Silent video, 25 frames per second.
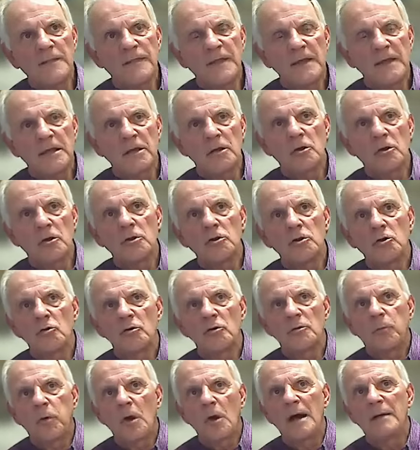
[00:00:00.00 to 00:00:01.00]
I think you, you
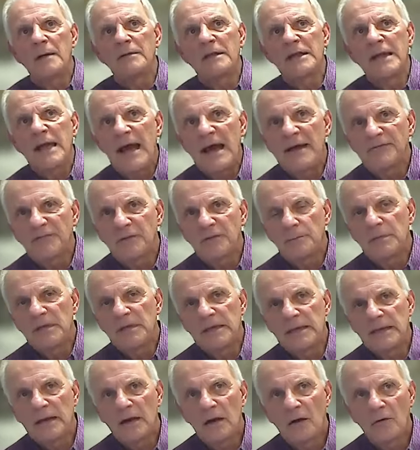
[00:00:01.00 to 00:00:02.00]
would probably have to
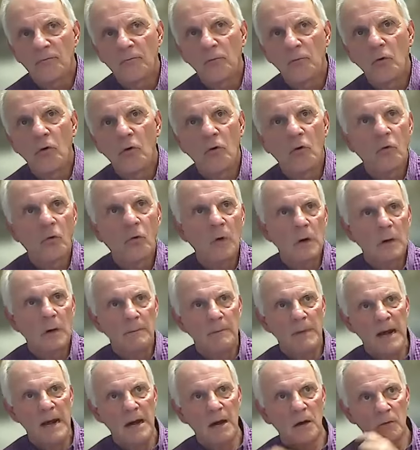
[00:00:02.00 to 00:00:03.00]
be careful
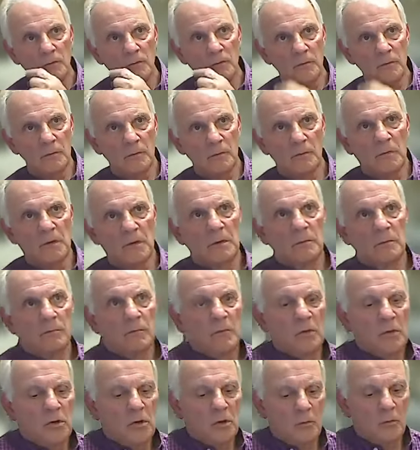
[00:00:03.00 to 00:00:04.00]
about
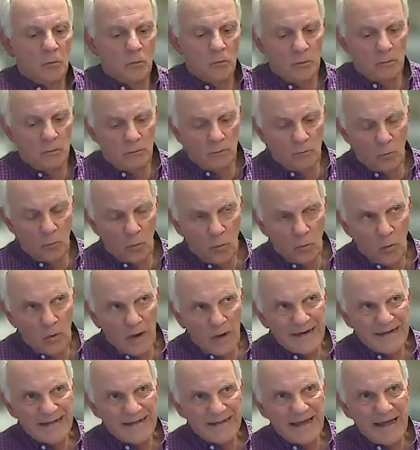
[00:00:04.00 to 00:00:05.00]

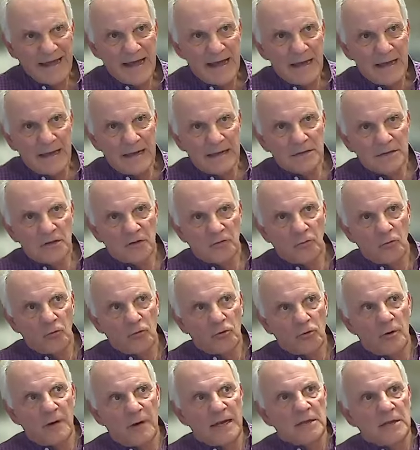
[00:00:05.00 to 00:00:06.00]
running ads
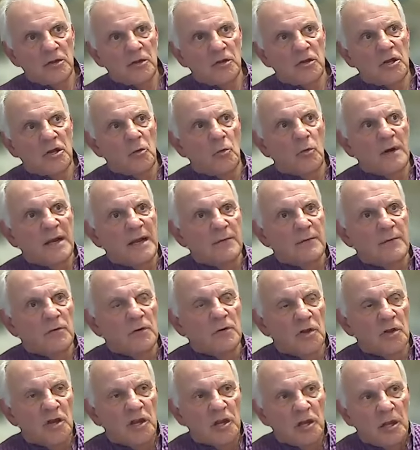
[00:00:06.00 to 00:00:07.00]
for your agency,
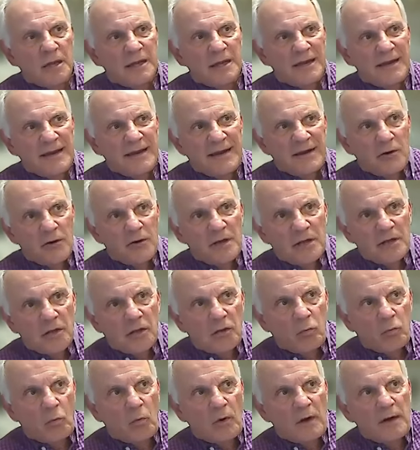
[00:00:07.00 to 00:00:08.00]
whatever, in, in
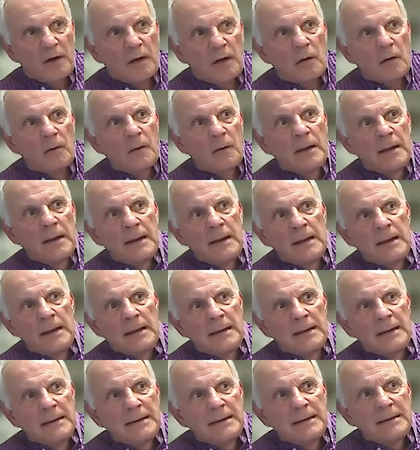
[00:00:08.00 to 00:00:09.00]
areas where
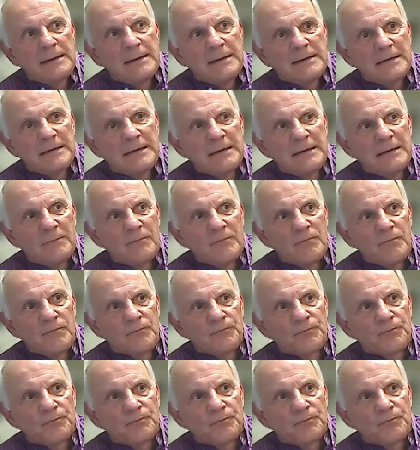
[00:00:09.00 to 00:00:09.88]
um,